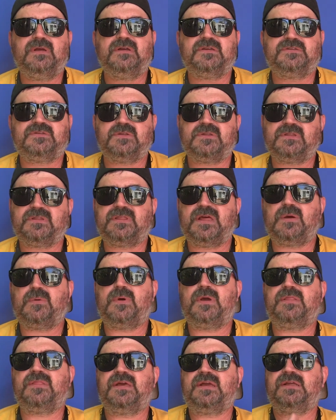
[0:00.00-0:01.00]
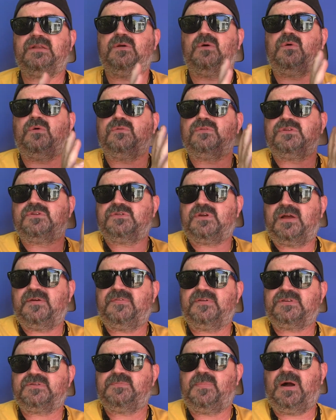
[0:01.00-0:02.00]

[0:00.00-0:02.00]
so that that way they can hold the traffics